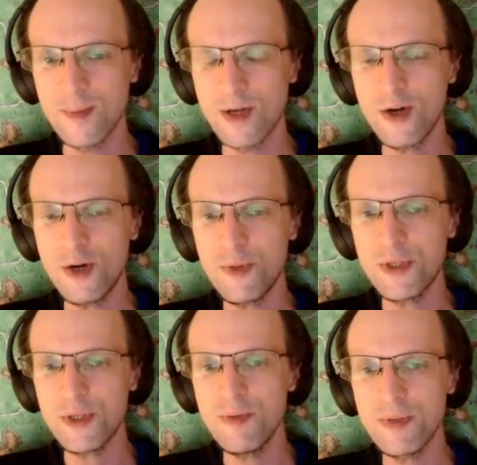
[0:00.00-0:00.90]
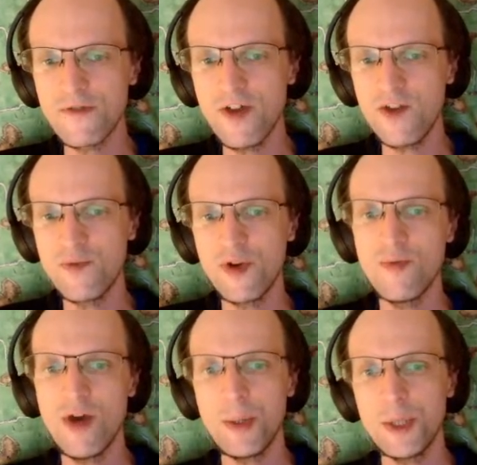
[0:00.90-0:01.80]
Carpenter meeples a 5-point
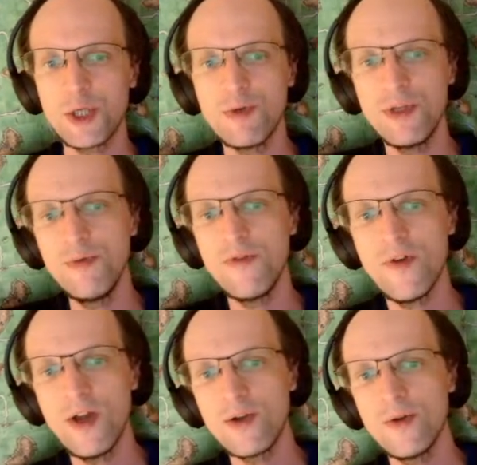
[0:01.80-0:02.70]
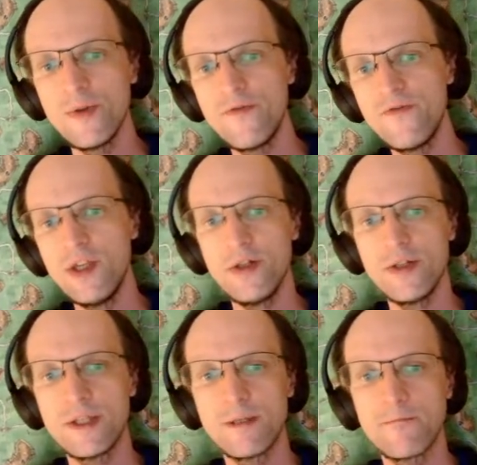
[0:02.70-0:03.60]
monastery, unifying all the fields.